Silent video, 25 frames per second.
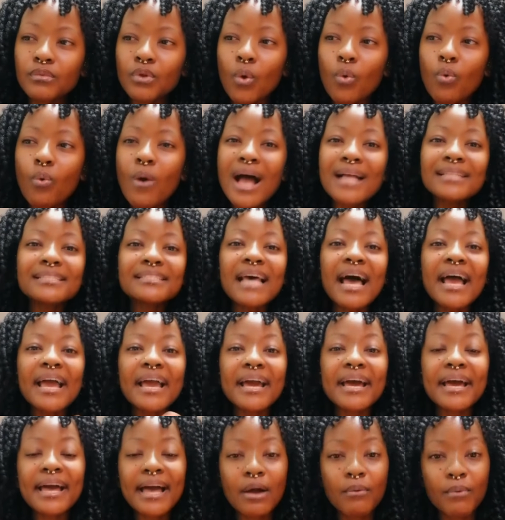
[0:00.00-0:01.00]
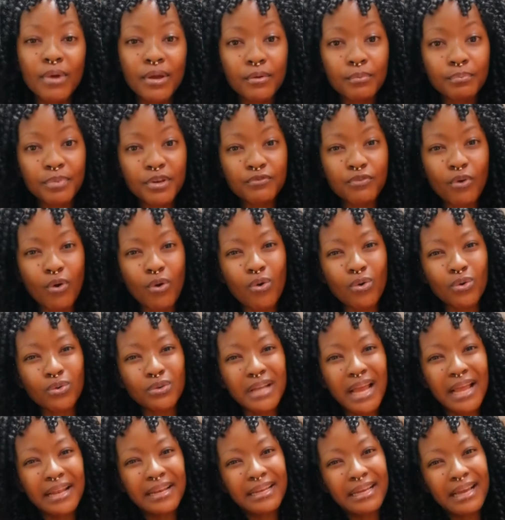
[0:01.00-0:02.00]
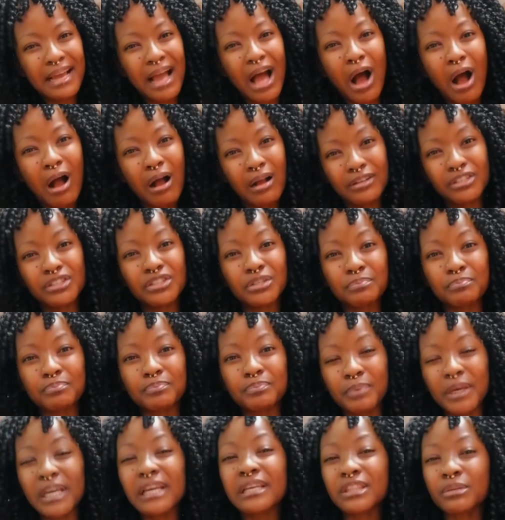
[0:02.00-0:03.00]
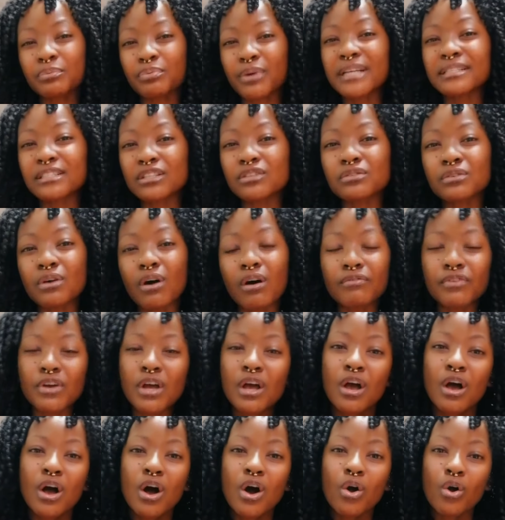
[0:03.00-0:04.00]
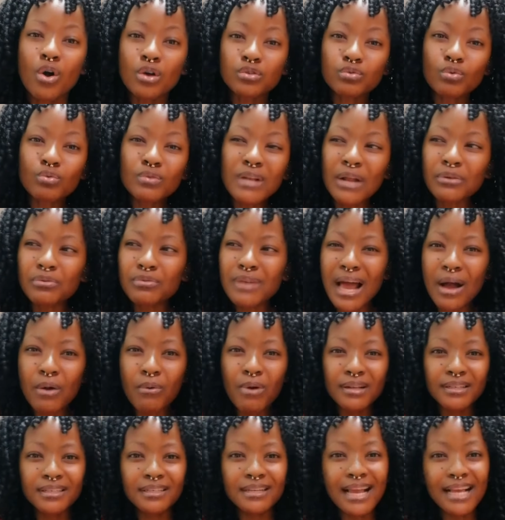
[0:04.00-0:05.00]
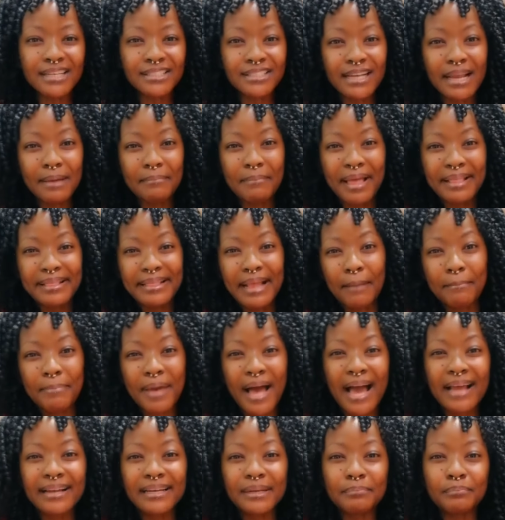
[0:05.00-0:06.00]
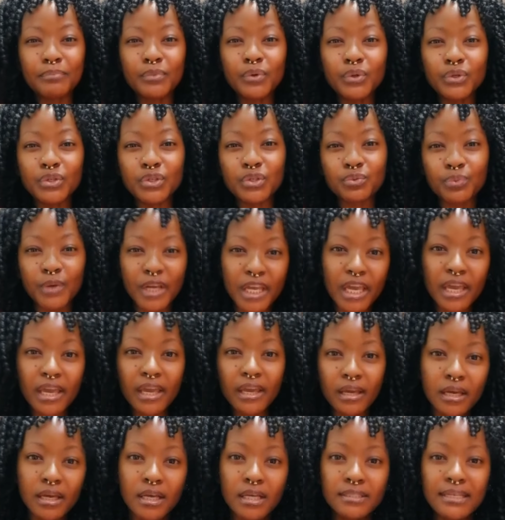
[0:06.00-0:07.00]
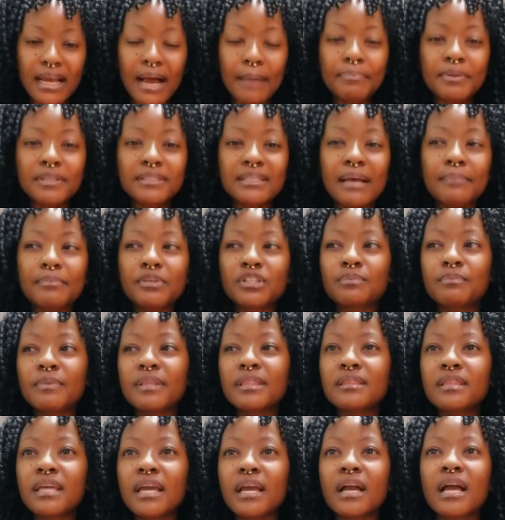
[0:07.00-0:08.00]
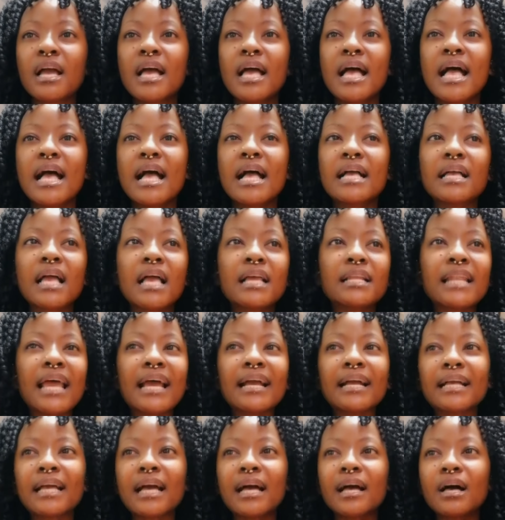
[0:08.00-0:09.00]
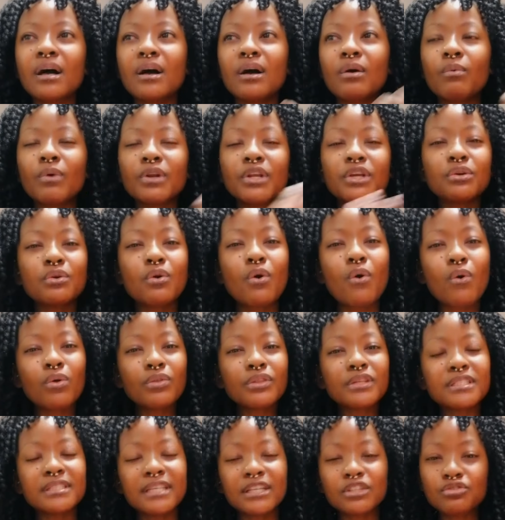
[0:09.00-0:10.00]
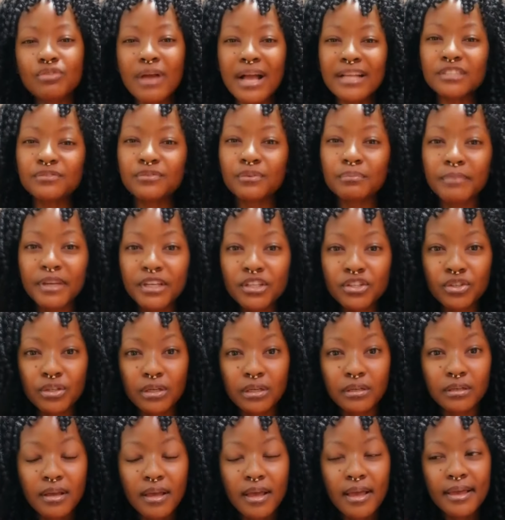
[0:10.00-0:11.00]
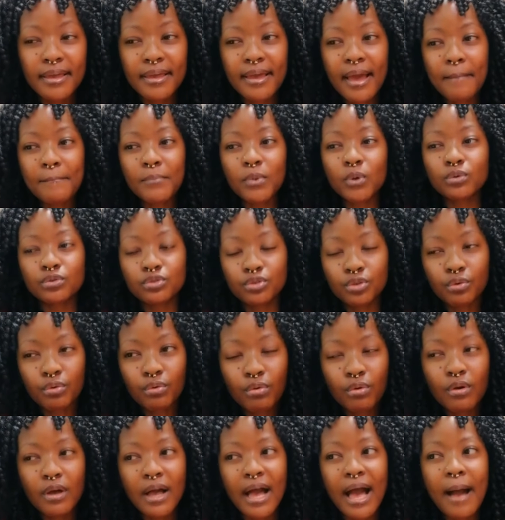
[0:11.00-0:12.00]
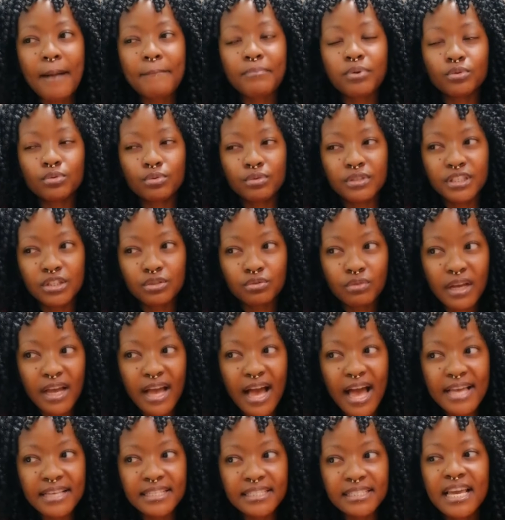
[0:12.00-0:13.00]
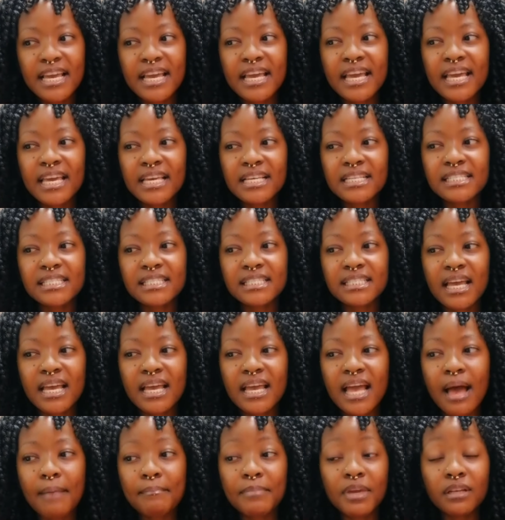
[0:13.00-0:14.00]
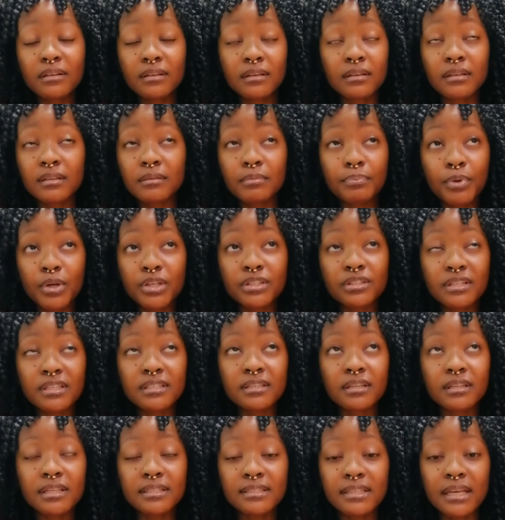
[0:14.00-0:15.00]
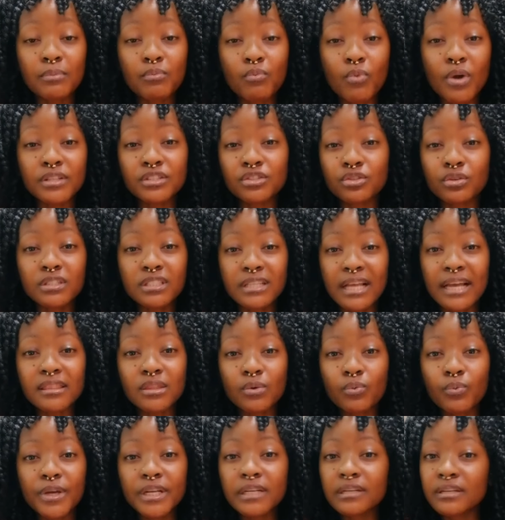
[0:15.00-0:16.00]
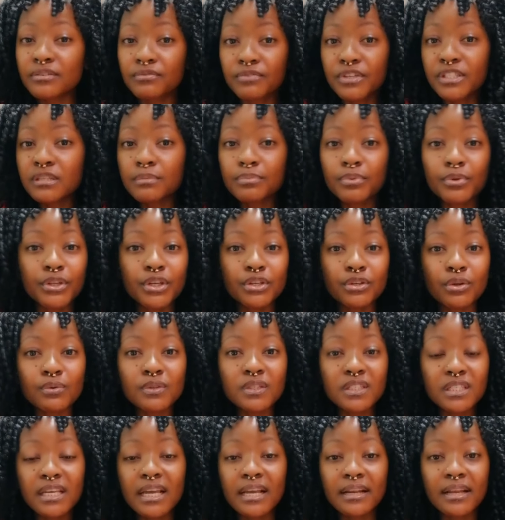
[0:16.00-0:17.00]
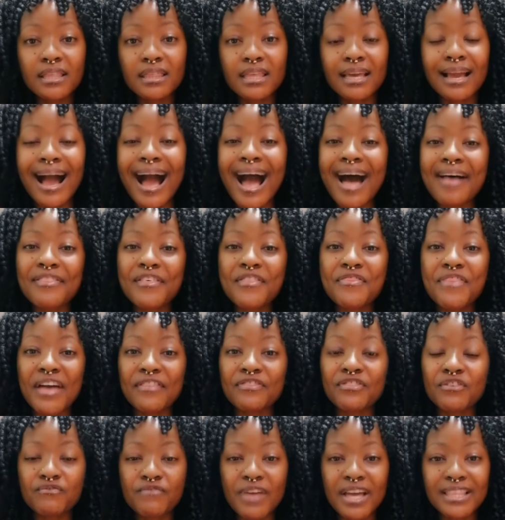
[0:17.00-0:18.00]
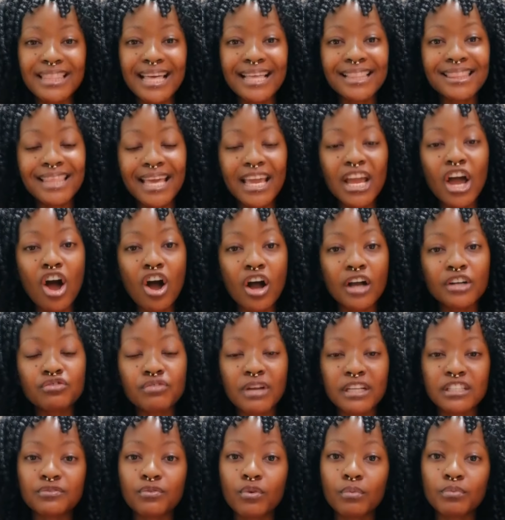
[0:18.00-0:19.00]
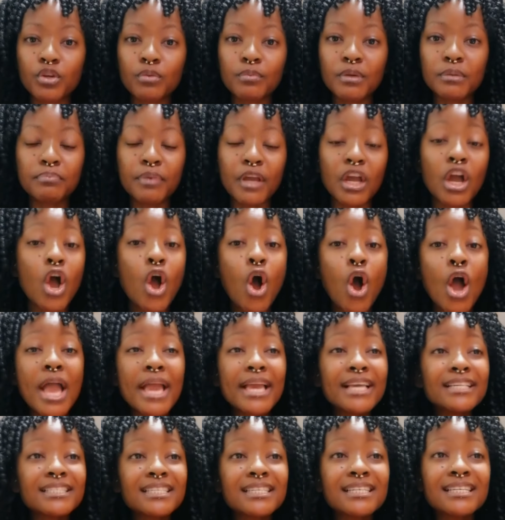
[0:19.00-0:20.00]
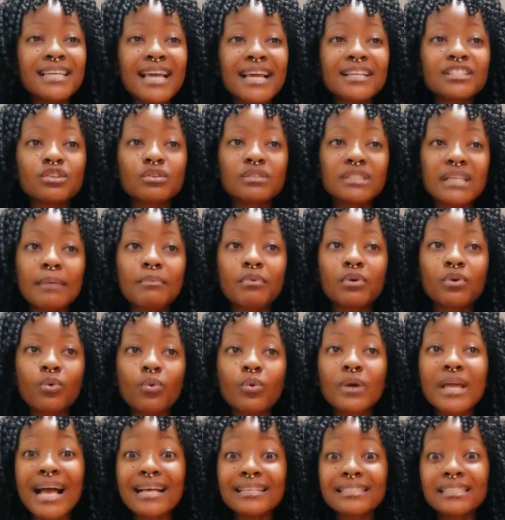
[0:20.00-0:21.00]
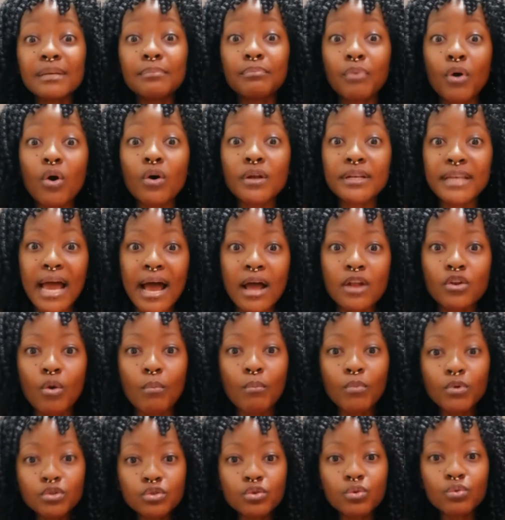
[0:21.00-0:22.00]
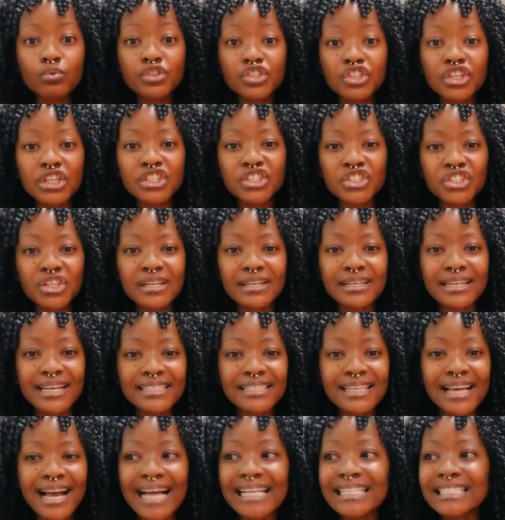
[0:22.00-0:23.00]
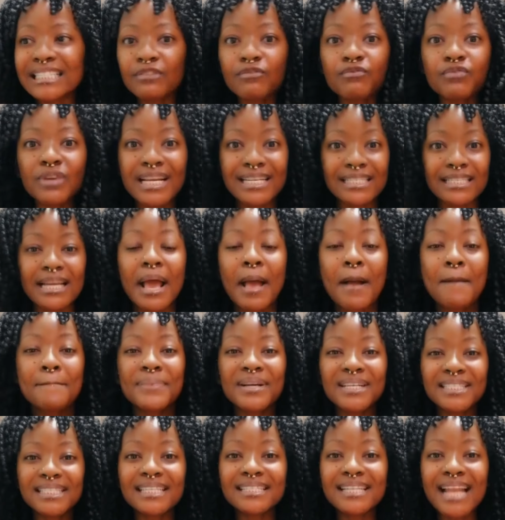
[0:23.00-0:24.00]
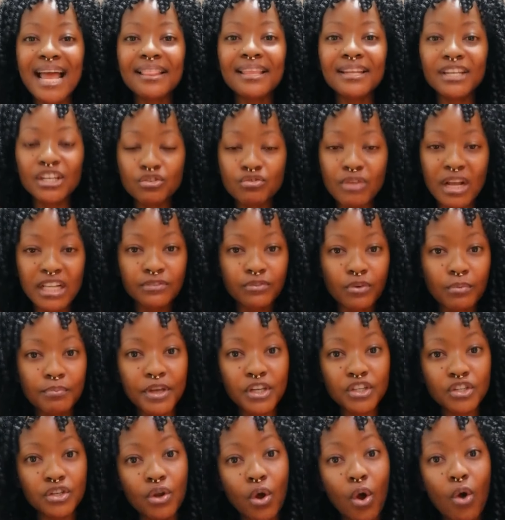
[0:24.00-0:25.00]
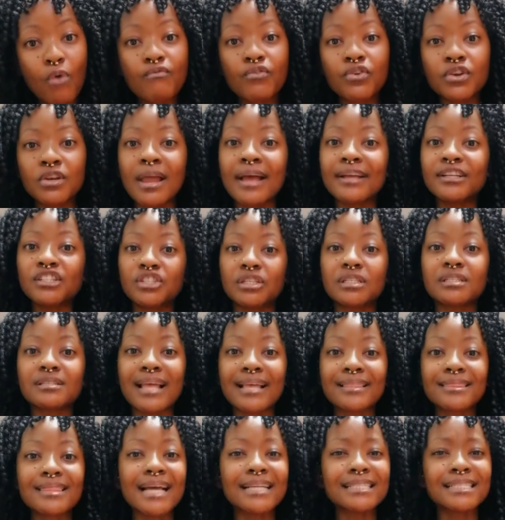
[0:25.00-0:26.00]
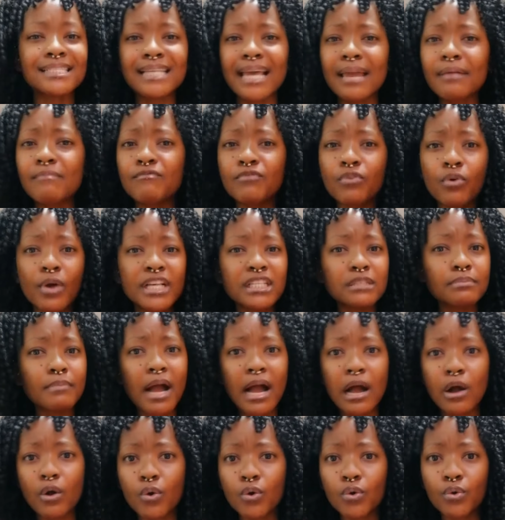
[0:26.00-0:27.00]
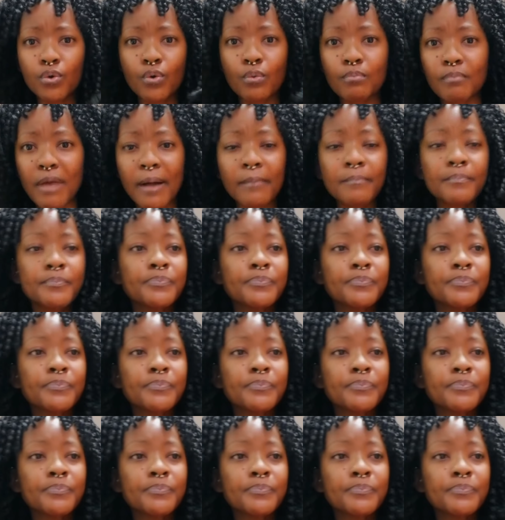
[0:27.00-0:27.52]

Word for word: wa tsaega we before nale hard to be in the presence of because unadula nna jilemata, but ali mood swingy type establishment thing eh, like uh, what do you call this thing transformation Yamoto. motho ga guys is I mean, the person is still the same one, so it's like the wind invisible. You don't see anything other than the fact that they are a transformed human being. Easy yenzo zabo uyazibona. Lo muntu uchinchile. It's different personality transformation overnight, just like that. Same voice, makakuluma